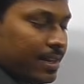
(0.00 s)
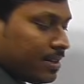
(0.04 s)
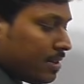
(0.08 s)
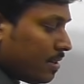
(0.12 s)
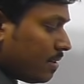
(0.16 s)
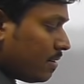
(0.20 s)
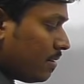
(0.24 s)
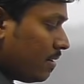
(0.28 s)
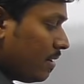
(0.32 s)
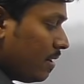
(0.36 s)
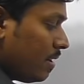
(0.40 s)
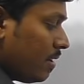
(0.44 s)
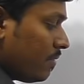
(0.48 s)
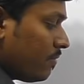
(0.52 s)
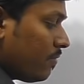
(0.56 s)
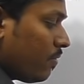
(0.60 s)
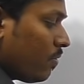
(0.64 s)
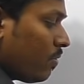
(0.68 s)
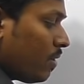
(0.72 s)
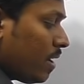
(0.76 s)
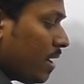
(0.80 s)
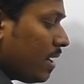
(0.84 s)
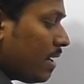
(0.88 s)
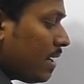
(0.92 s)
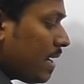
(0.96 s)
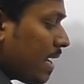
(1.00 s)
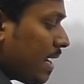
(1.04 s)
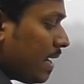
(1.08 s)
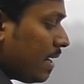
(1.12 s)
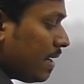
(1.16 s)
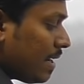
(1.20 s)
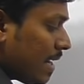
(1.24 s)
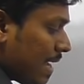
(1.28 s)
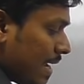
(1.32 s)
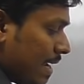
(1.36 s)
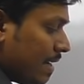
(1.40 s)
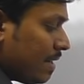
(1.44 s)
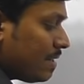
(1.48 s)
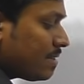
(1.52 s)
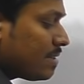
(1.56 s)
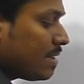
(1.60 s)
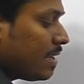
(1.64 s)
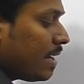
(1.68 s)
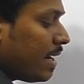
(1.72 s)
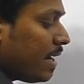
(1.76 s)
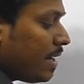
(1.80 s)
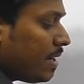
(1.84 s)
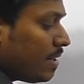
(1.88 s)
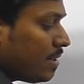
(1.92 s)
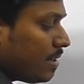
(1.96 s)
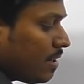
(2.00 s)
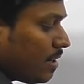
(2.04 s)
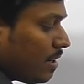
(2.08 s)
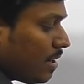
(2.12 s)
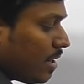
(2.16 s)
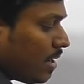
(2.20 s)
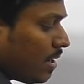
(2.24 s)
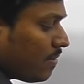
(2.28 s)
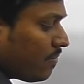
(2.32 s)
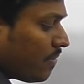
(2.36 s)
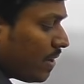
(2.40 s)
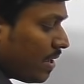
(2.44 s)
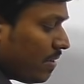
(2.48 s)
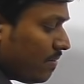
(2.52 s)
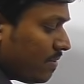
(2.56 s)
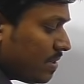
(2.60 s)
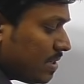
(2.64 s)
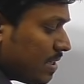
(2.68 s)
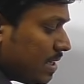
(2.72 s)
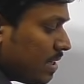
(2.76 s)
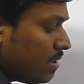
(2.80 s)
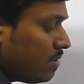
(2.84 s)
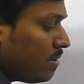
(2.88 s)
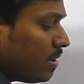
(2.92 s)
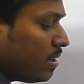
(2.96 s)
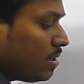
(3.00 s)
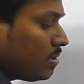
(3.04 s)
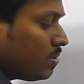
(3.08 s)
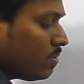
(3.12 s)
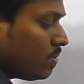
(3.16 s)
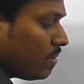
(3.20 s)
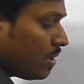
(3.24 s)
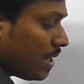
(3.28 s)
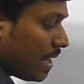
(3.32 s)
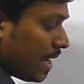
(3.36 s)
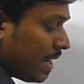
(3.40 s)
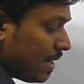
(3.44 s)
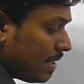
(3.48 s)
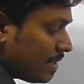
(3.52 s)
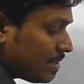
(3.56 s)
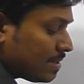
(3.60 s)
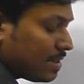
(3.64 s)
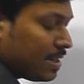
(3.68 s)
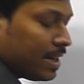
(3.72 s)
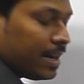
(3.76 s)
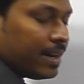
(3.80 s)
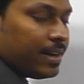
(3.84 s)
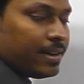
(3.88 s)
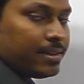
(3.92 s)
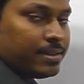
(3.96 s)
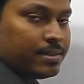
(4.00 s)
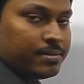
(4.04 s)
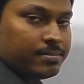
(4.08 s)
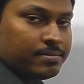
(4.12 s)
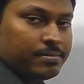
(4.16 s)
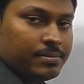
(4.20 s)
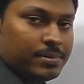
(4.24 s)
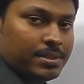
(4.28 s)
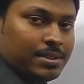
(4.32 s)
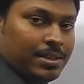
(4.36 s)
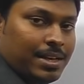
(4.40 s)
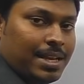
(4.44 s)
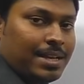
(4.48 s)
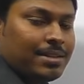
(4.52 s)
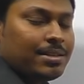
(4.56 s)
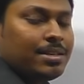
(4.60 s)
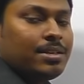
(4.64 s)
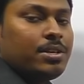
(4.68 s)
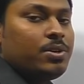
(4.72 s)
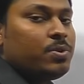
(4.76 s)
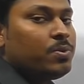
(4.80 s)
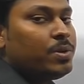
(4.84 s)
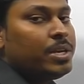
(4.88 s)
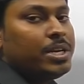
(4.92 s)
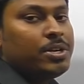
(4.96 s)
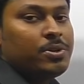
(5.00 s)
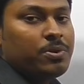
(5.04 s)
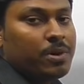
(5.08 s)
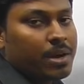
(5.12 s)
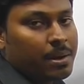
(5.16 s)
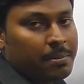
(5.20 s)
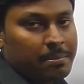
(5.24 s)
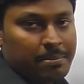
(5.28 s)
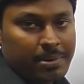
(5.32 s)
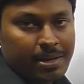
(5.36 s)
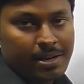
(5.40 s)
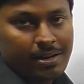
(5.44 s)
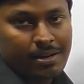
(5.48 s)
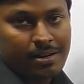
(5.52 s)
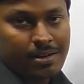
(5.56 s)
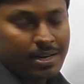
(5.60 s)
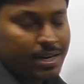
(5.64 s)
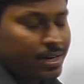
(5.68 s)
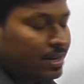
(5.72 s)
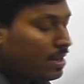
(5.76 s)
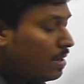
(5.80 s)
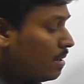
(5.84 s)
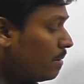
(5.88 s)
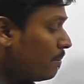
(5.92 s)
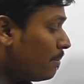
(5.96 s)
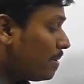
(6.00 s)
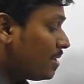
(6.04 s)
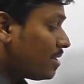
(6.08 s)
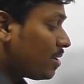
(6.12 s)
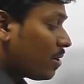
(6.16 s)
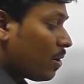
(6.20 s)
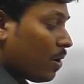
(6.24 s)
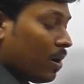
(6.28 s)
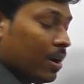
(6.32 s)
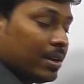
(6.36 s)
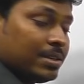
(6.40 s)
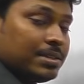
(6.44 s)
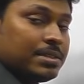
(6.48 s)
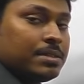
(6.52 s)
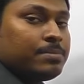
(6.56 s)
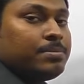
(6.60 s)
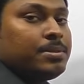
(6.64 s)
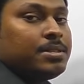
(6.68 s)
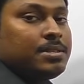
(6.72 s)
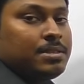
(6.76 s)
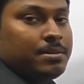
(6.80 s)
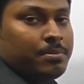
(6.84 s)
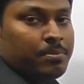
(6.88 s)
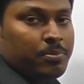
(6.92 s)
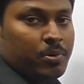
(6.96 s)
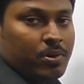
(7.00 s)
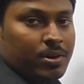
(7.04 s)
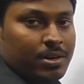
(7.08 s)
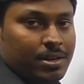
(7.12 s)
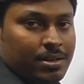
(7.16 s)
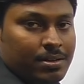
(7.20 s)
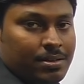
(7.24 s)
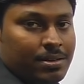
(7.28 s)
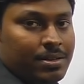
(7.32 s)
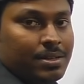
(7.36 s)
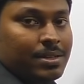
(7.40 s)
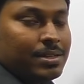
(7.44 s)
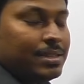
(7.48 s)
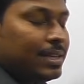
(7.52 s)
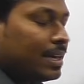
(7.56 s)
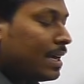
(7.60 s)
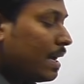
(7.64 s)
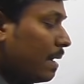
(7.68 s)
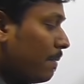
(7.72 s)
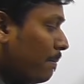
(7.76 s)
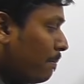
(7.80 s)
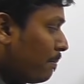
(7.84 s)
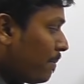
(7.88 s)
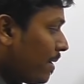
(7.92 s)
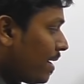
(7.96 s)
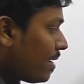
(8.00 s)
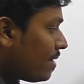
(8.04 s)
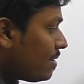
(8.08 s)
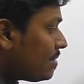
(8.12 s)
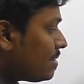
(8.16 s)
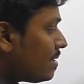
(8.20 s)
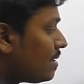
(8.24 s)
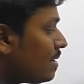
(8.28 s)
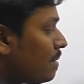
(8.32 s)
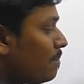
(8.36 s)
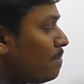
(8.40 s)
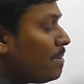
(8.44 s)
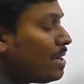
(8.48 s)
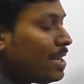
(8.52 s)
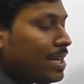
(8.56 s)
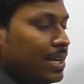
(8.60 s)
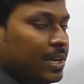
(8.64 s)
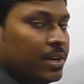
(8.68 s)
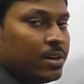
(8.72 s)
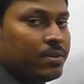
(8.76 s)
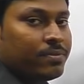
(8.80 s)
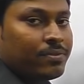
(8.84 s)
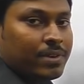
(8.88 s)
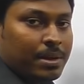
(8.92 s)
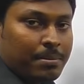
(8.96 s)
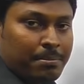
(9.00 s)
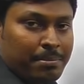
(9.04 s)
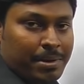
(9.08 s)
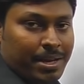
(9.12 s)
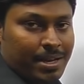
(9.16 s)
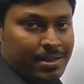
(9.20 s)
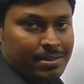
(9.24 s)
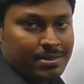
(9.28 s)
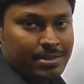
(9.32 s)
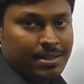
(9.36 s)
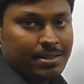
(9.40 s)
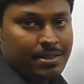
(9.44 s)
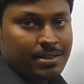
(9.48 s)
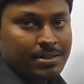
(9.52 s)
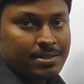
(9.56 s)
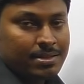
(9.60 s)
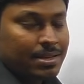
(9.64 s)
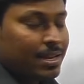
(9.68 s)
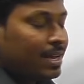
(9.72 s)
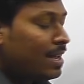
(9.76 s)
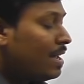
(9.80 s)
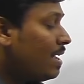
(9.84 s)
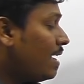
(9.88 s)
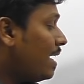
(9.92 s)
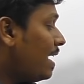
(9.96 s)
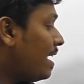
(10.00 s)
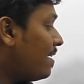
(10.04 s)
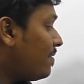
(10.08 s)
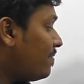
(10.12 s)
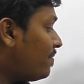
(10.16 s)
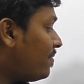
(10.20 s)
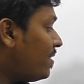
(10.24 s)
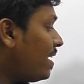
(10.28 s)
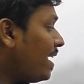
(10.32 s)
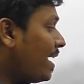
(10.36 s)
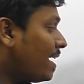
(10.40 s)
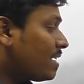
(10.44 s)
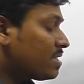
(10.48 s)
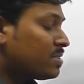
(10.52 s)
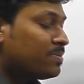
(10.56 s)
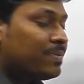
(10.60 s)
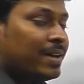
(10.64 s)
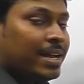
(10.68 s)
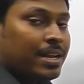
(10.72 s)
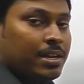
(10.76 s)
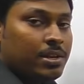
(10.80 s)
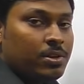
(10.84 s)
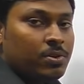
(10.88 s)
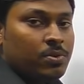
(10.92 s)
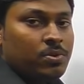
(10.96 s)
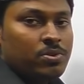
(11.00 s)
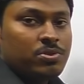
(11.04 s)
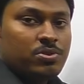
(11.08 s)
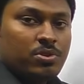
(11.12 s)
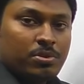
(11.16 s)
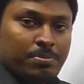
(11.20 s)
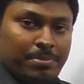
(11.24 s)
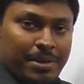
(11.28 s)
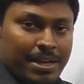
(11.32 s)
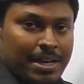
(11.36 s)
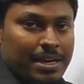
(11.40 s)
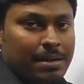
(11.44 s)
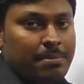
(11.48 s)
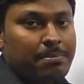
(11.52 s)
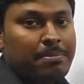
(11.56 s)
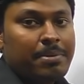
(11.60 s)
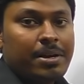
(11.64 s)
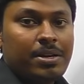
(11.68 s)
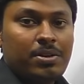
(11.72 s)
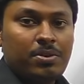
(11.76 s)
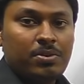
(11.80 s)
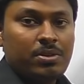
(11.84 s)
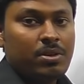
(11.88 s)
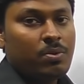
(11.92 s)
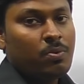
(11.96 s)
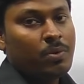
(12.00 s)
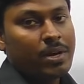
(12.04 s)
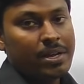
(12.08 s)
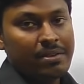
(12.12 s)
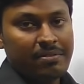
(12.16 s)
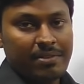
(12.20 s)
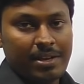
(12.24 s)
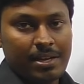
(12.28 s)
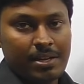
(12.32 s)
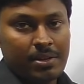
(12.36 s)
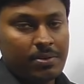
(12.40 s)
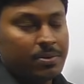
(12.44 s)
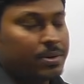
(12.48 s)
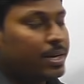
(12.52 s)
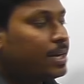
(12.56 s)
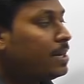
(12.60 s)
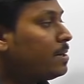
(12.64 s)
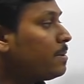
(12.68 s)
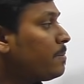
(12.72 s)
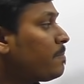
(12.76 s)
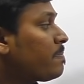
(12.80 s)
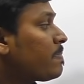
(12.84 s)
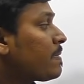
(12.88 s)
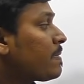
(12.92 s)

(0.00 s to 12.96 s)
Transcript: than. 4 and 9, 9 is greater than. 5 is equal to, 9 is greater than. Like that you need to compare it, right? But the concept is important. The comparison, the meaning of comparison is every x value should be compared to the y value, right?